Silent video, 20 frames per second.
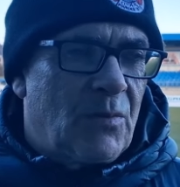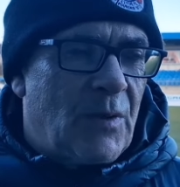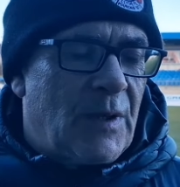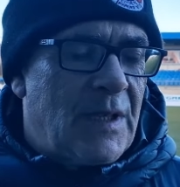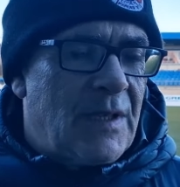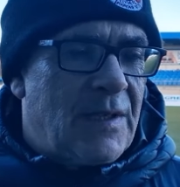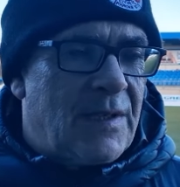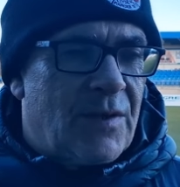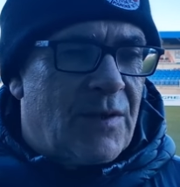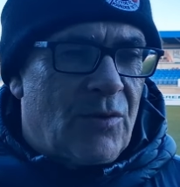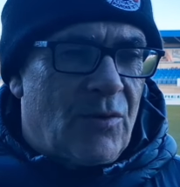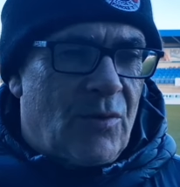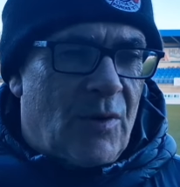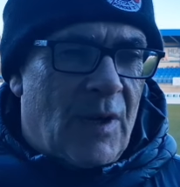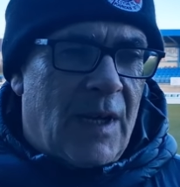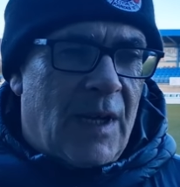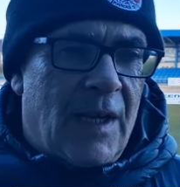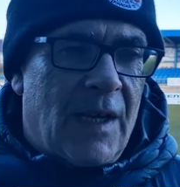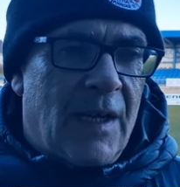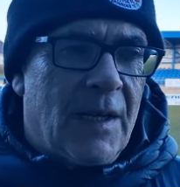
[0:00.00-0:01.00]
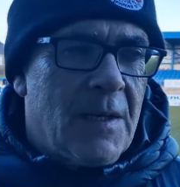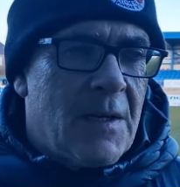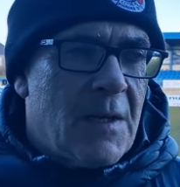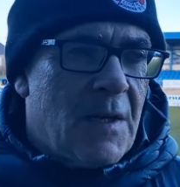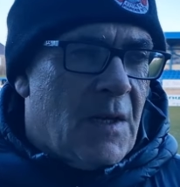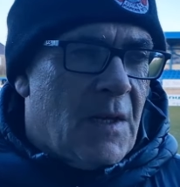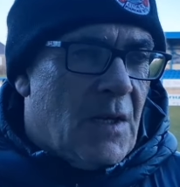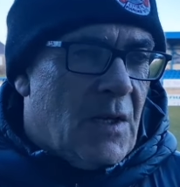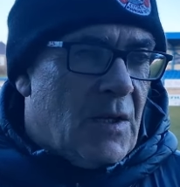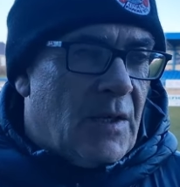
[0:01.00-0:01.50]
We need to,
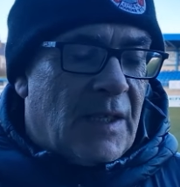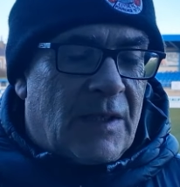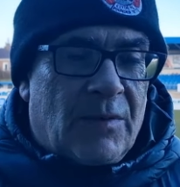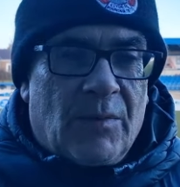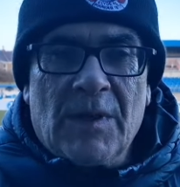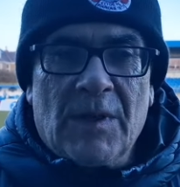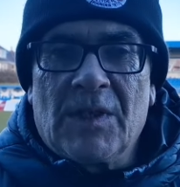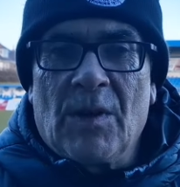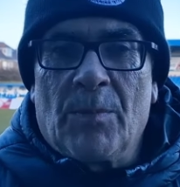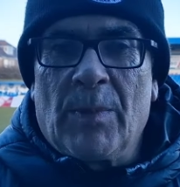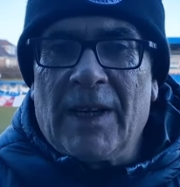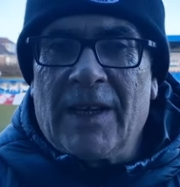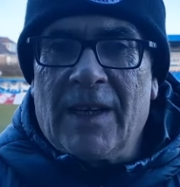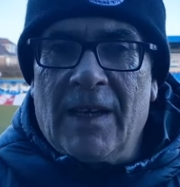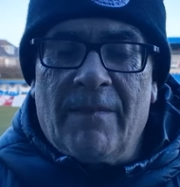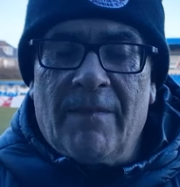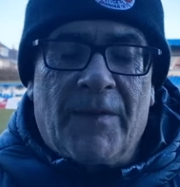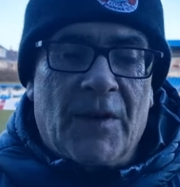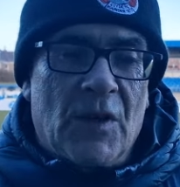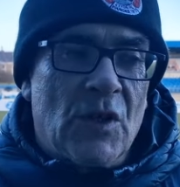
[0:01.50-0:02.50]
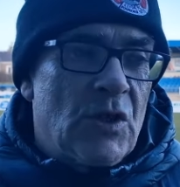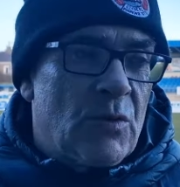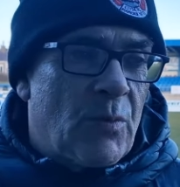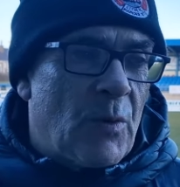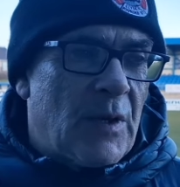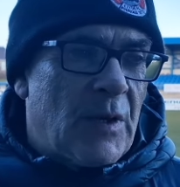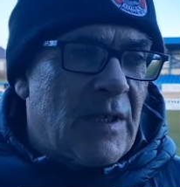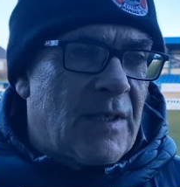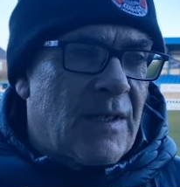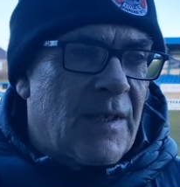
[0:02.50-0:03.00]
uh, next week's a big game for us.
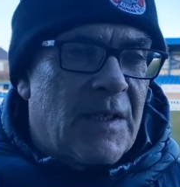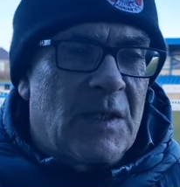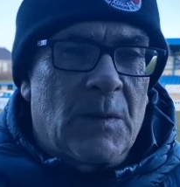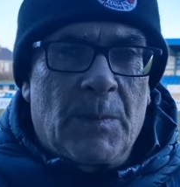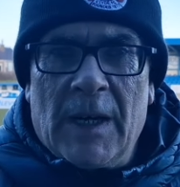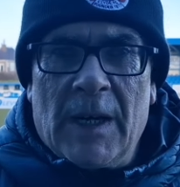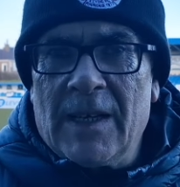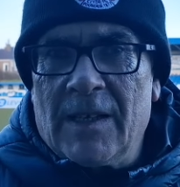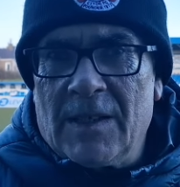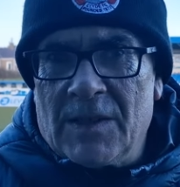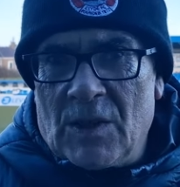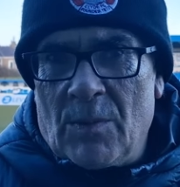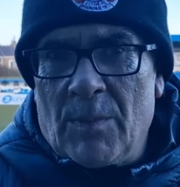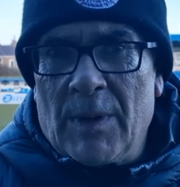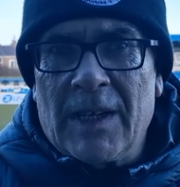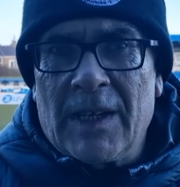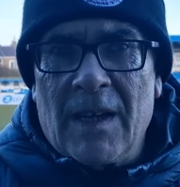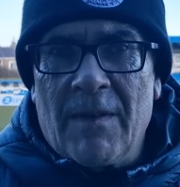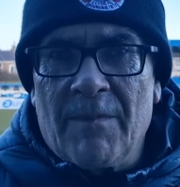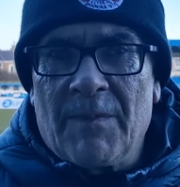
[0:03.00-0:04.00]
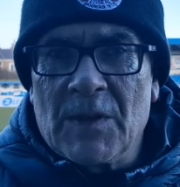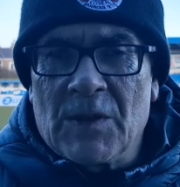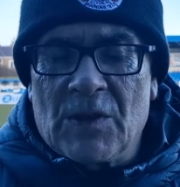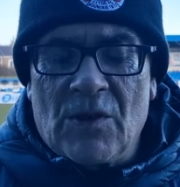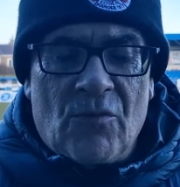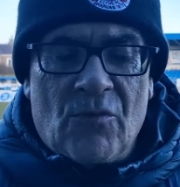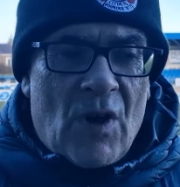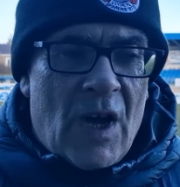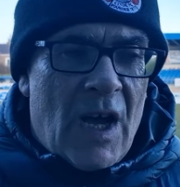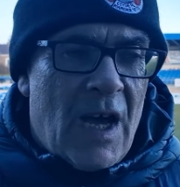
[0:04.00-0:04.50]
We need to respect it's a big game for
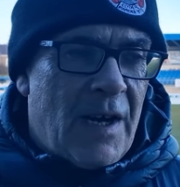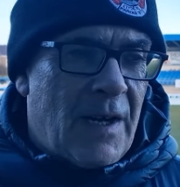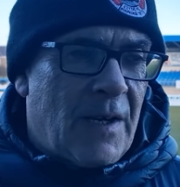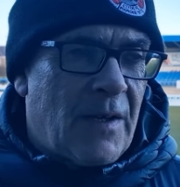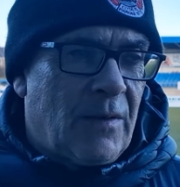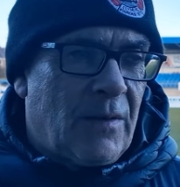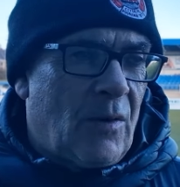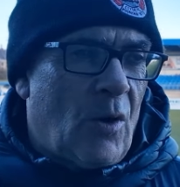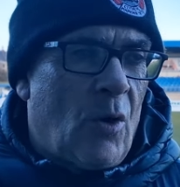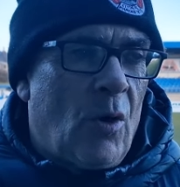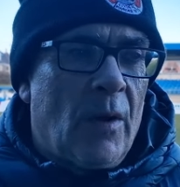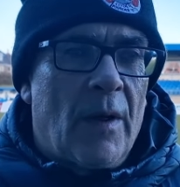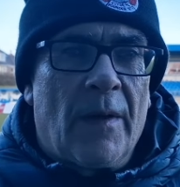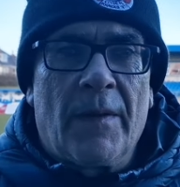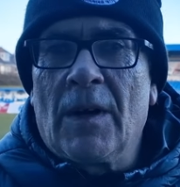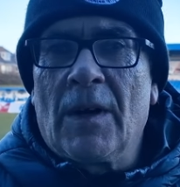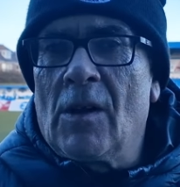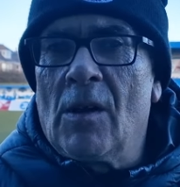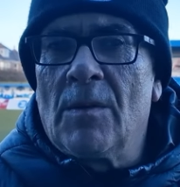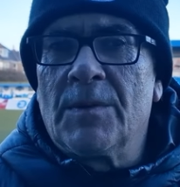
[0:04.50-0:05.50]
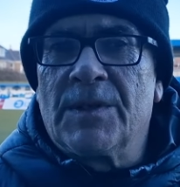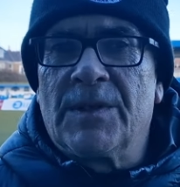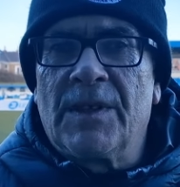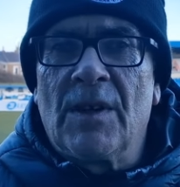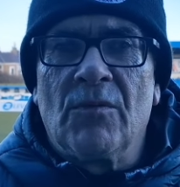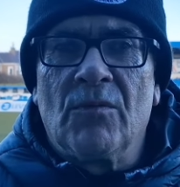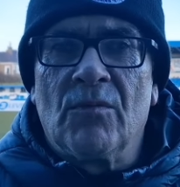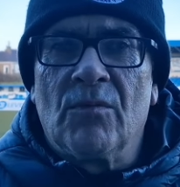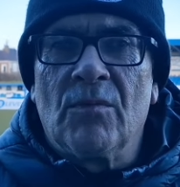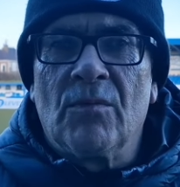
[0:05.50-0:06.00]
Stranraer and all the other clubs
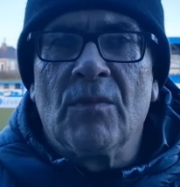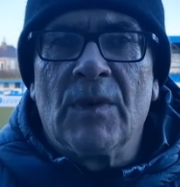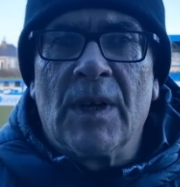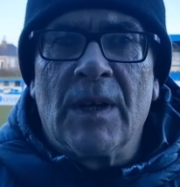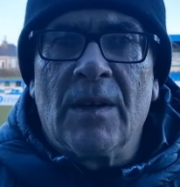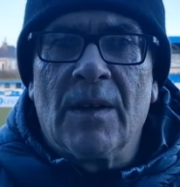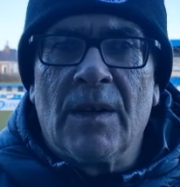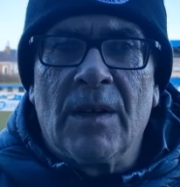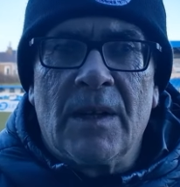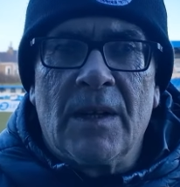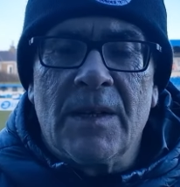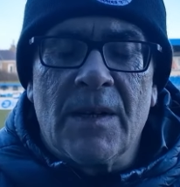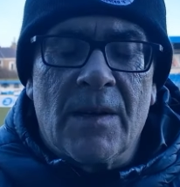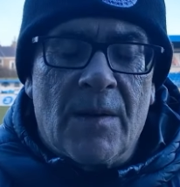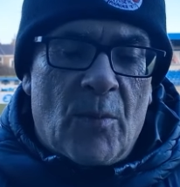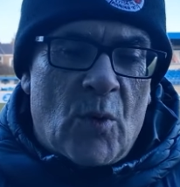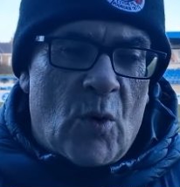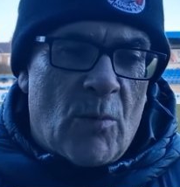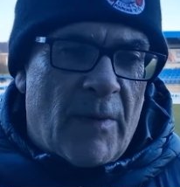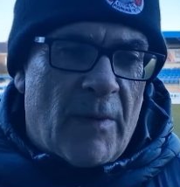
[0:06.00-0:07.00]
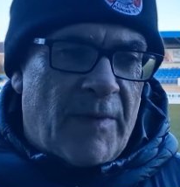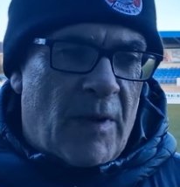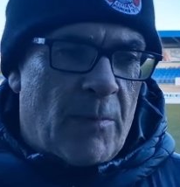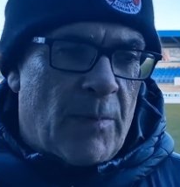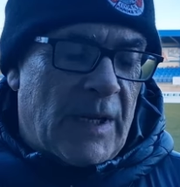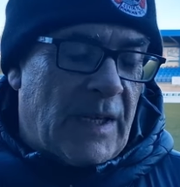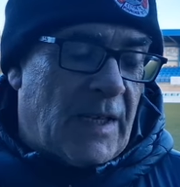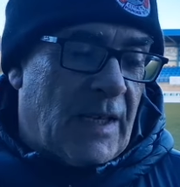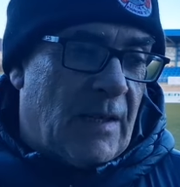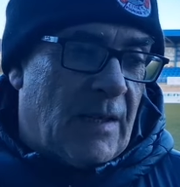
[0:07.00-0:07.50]
down, near the bottom have got
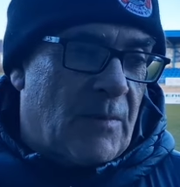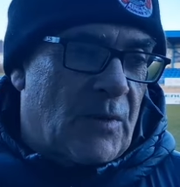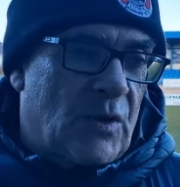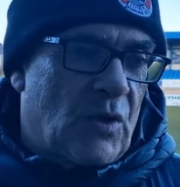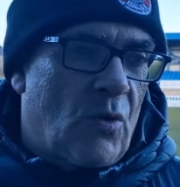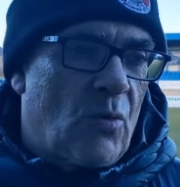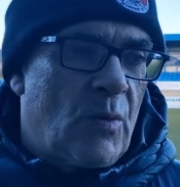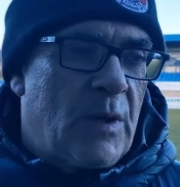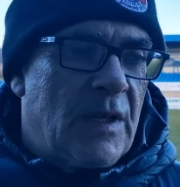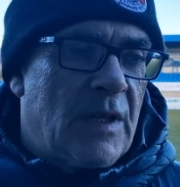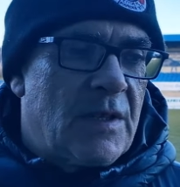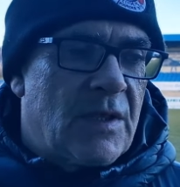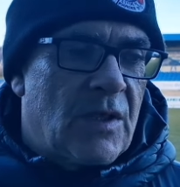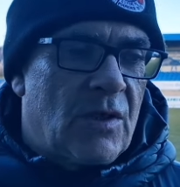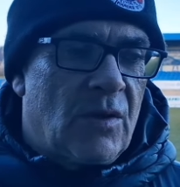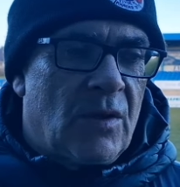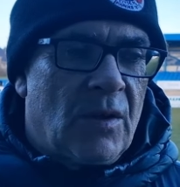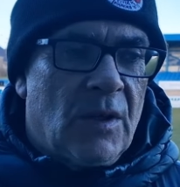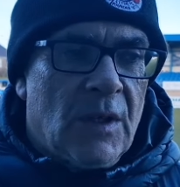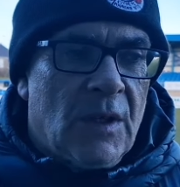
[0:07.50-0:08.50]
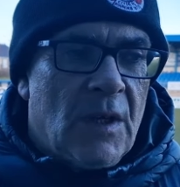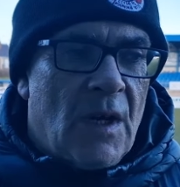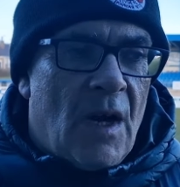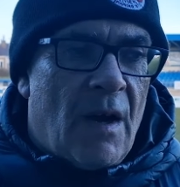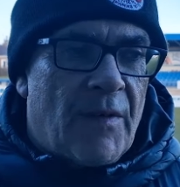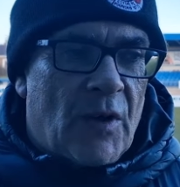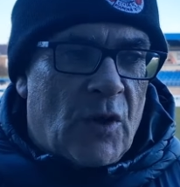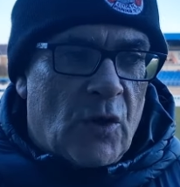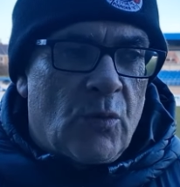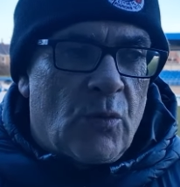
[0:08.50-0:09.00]
big games. So we need to
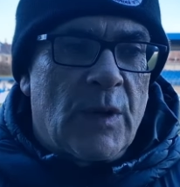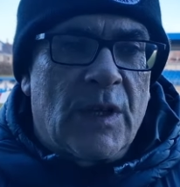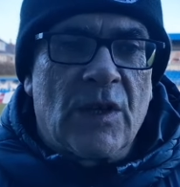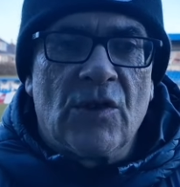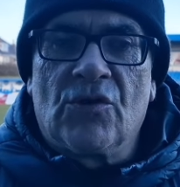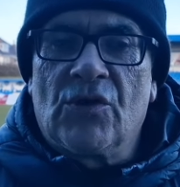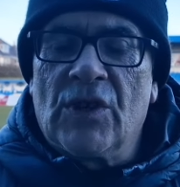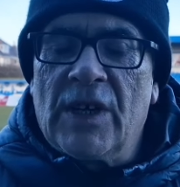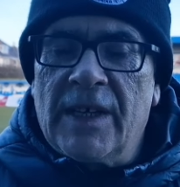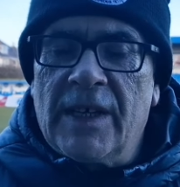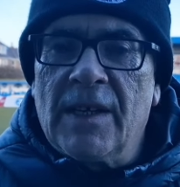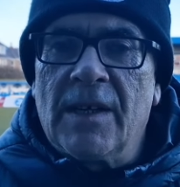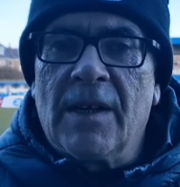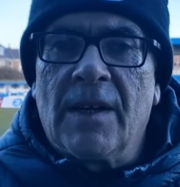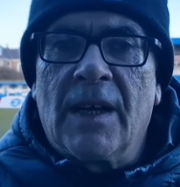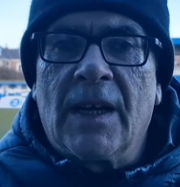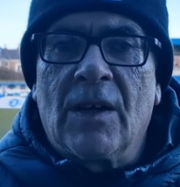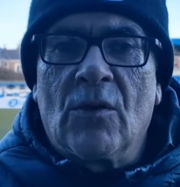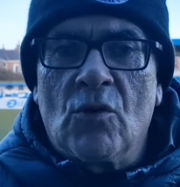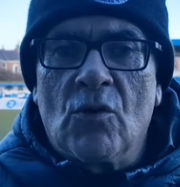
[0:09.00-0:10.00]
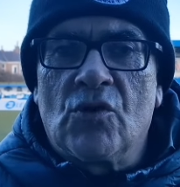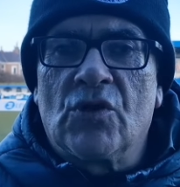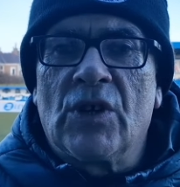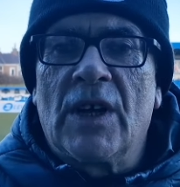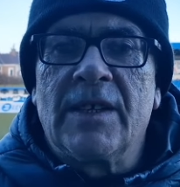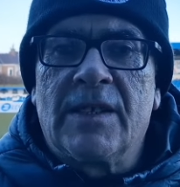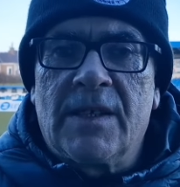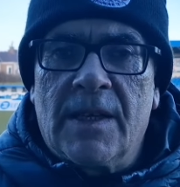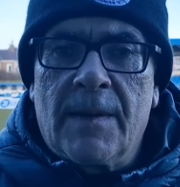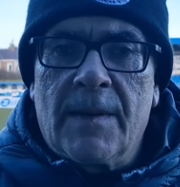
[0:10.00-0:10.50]
have a good week in training and then go and try
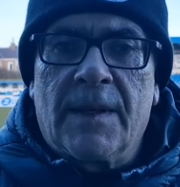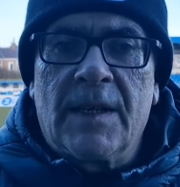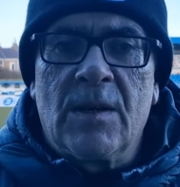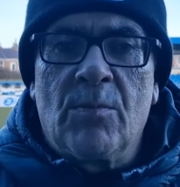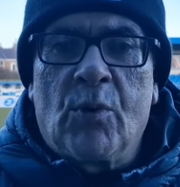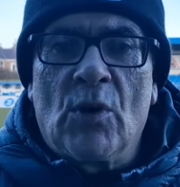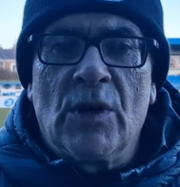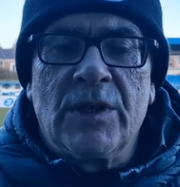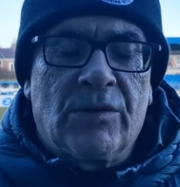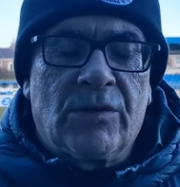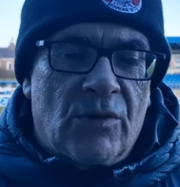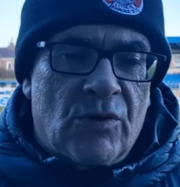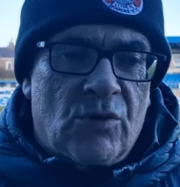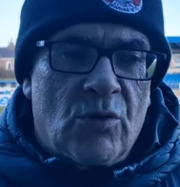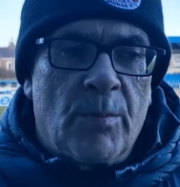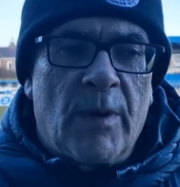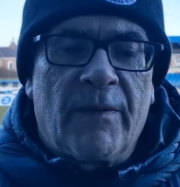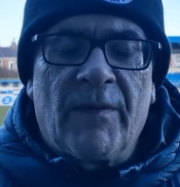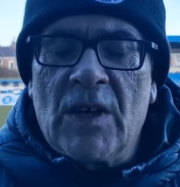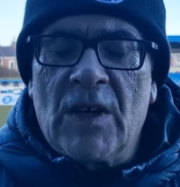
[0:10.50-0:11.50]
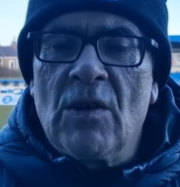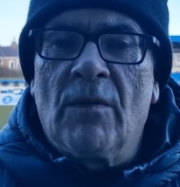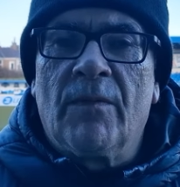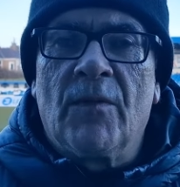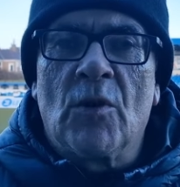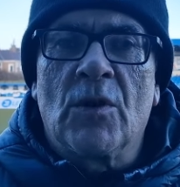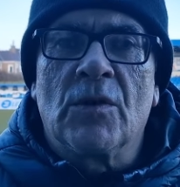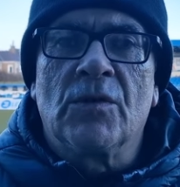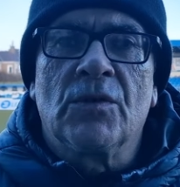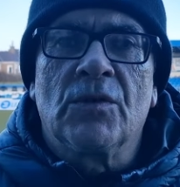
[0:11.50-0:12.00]
and take three points, which would be vital
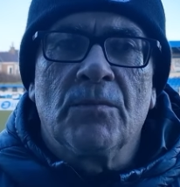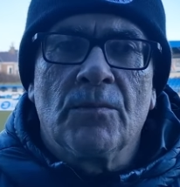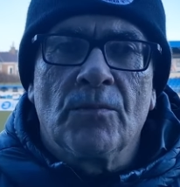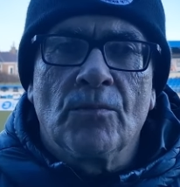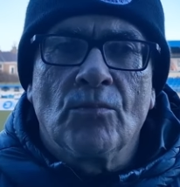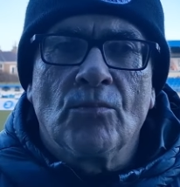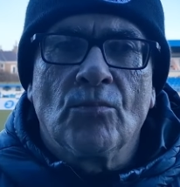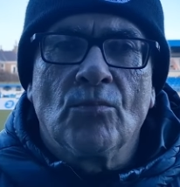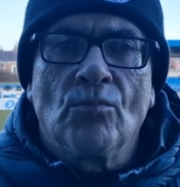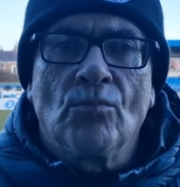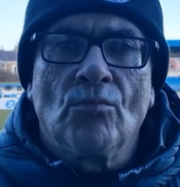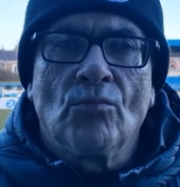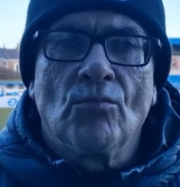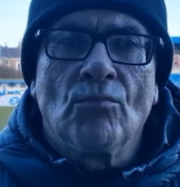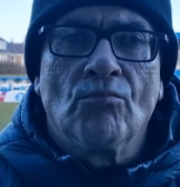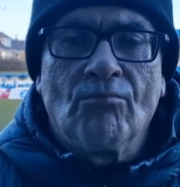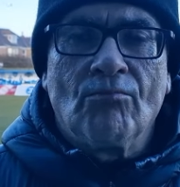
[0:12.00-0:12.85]
for us.